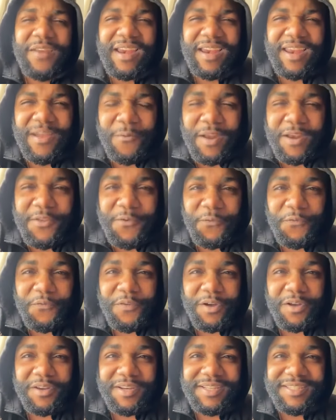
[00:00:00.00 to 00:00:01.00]
gonna let one of you
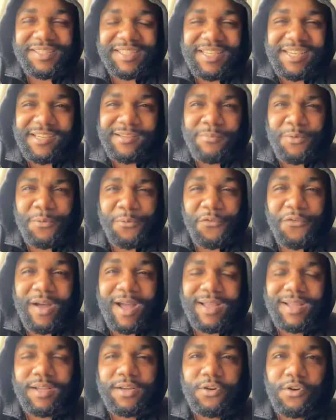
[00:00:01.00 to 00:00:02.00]
fuck niggas kill me
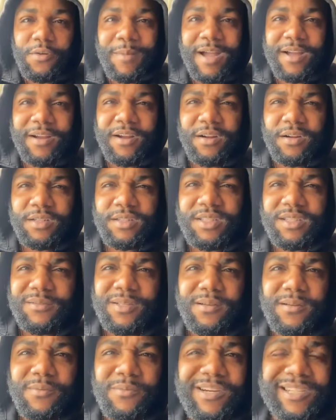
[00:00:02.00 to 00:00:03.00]
before I can cook my girl
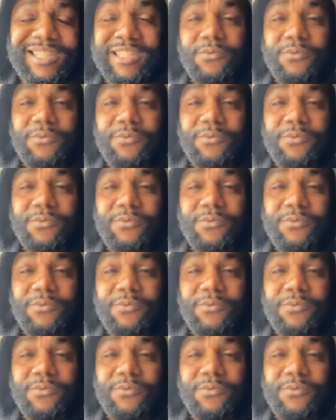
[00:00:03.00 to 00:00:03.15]
something tomorrow?